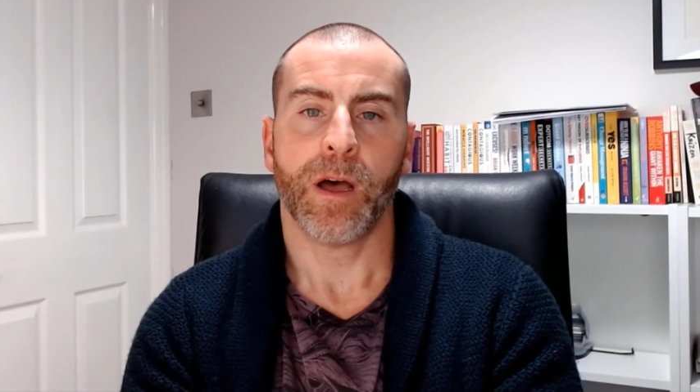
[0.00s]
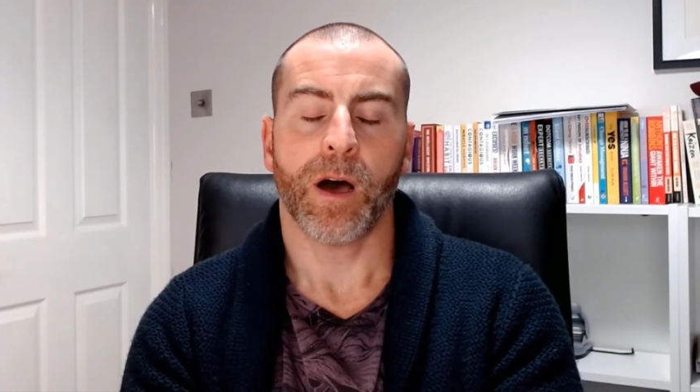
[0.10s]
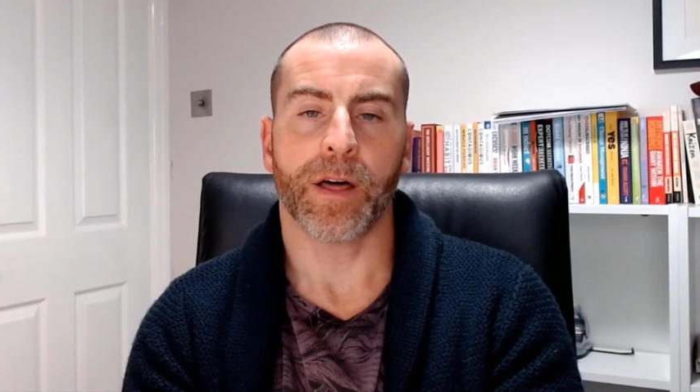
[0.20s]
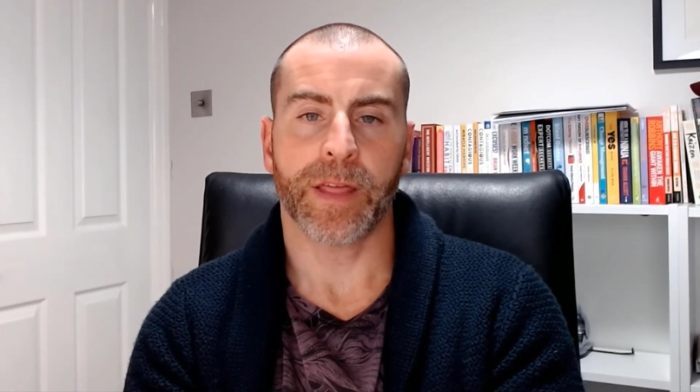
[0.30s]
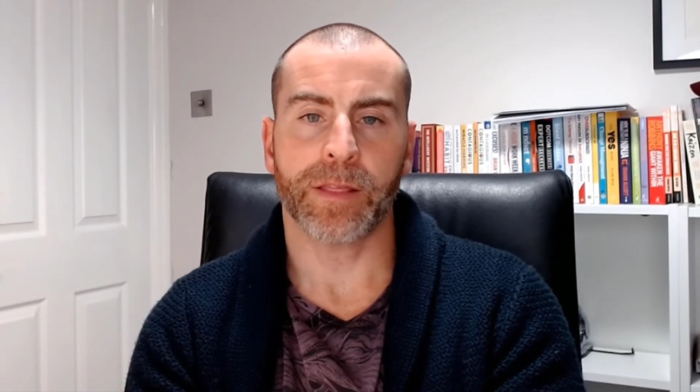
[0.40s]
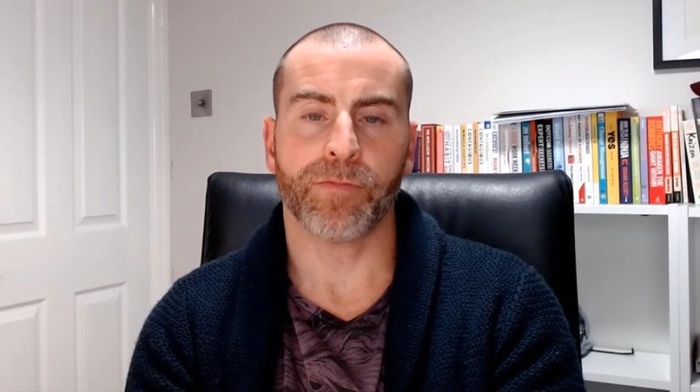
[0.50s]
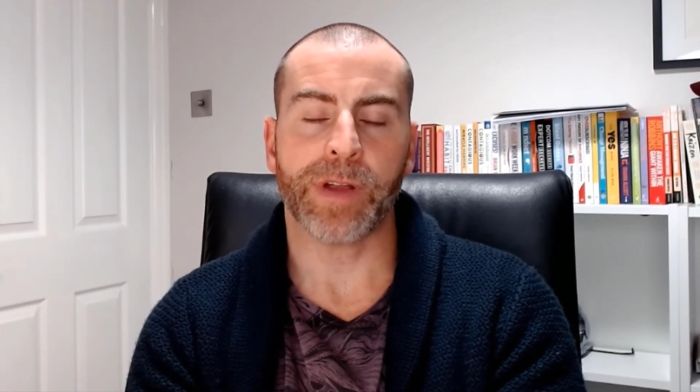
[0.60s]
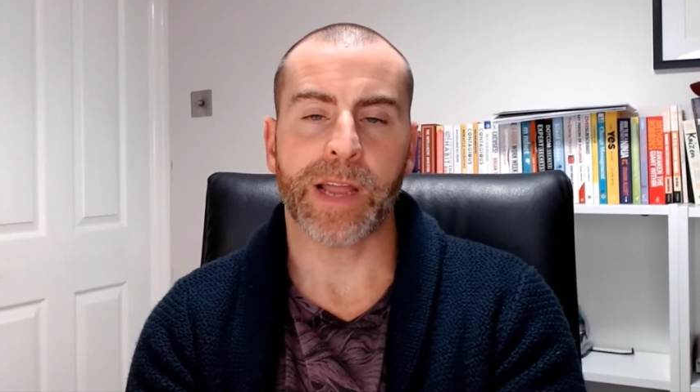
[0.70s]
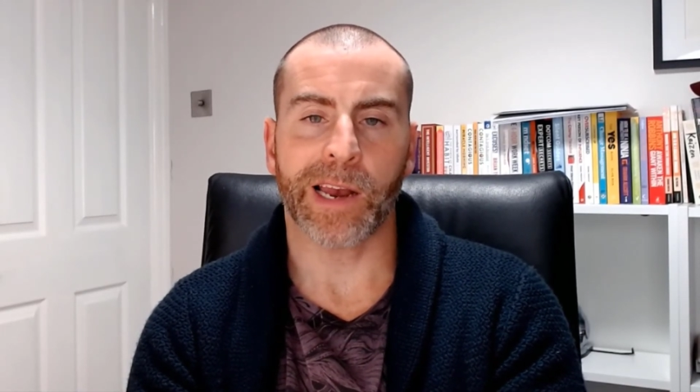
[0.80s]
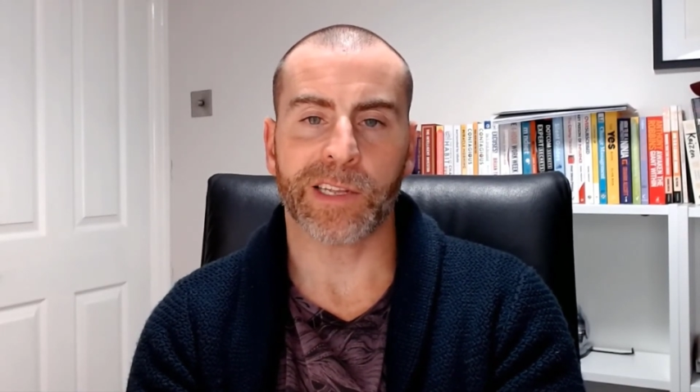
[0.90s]
I think the
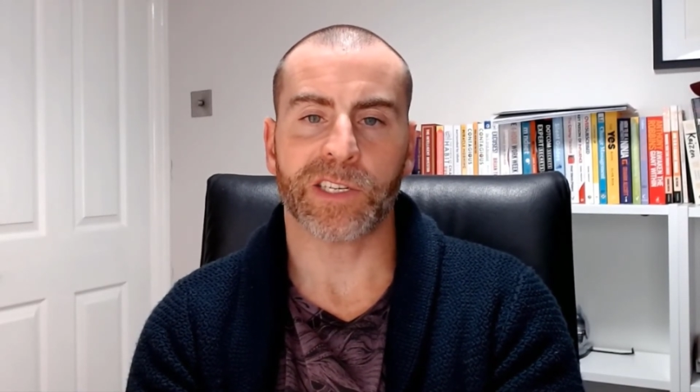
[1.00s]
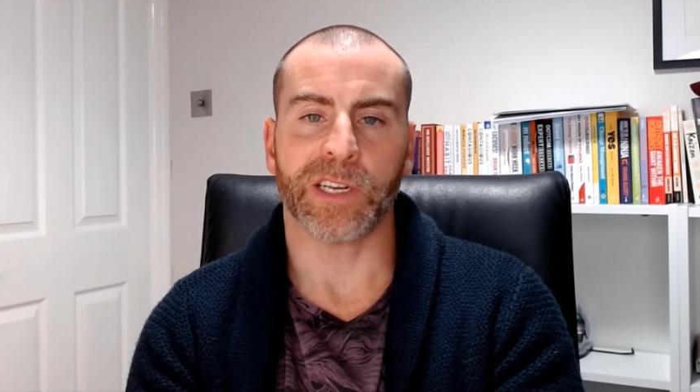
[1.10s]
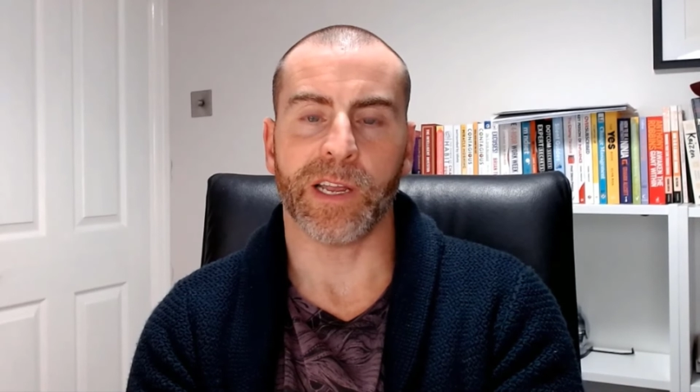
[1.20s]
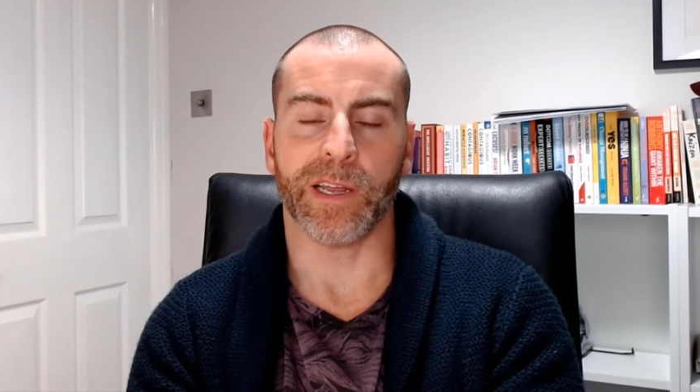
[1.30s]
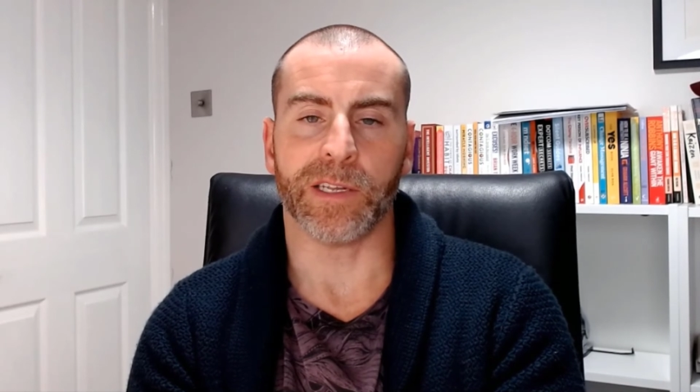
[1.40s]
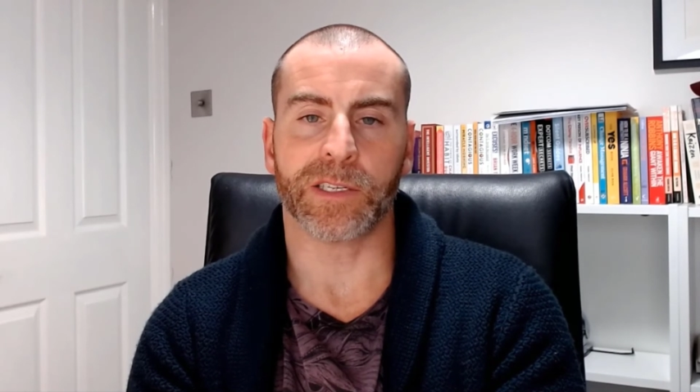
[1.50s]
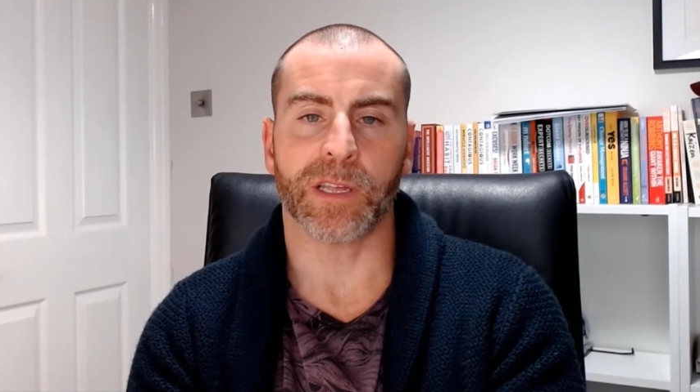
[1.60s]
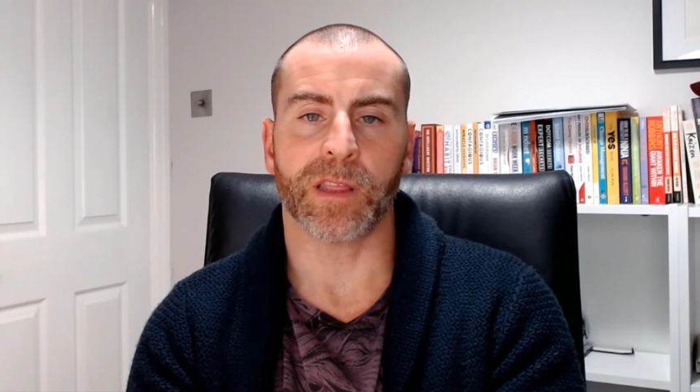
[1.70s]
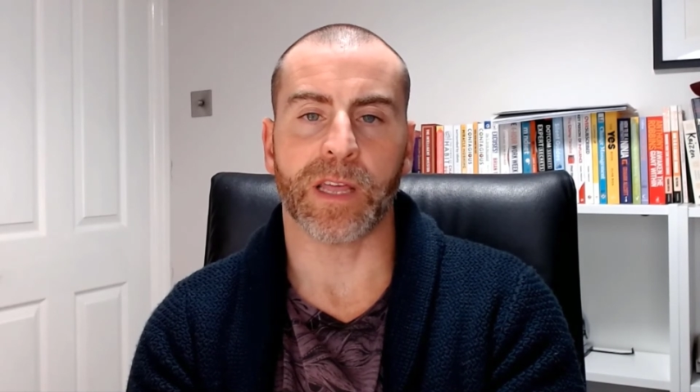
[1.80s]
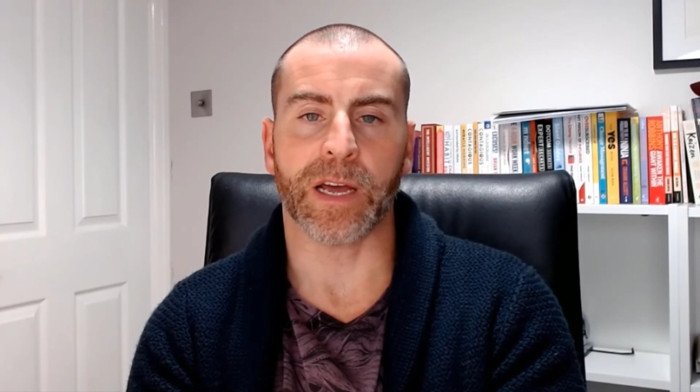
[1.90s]
reality is
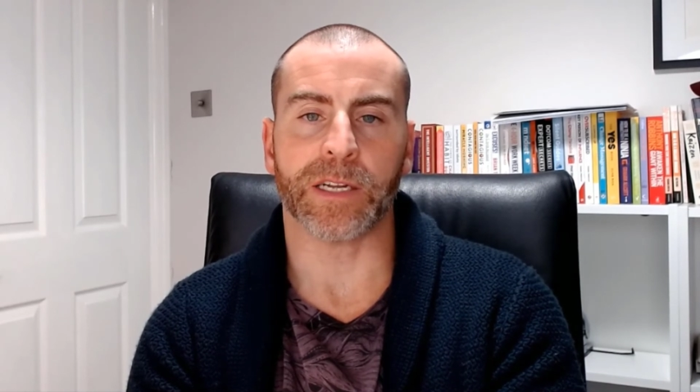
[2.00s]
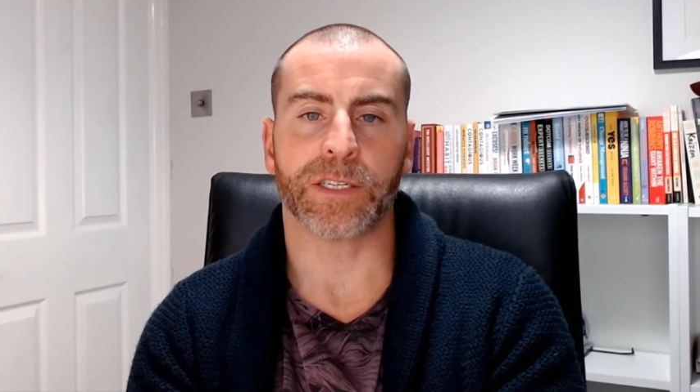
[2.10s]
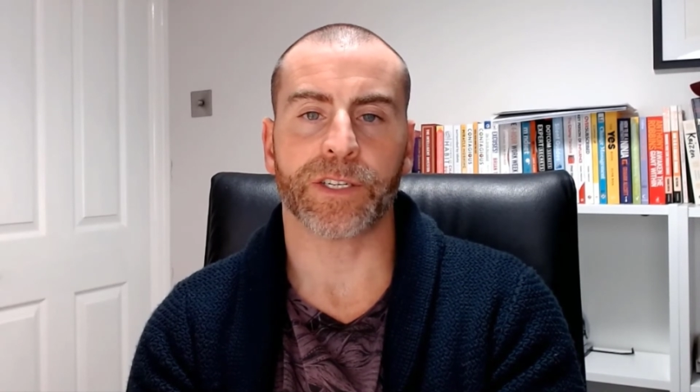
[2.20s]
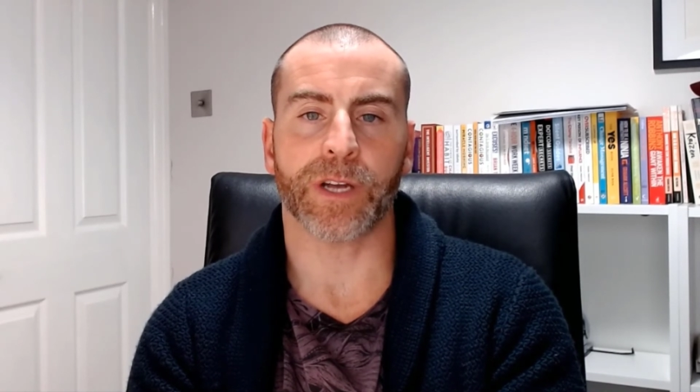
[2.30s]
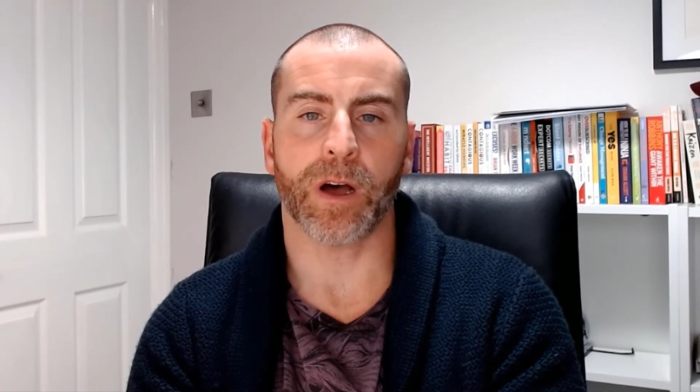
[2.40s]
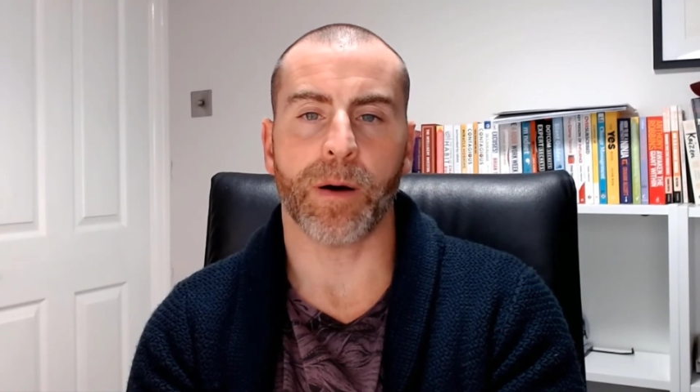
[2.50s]
that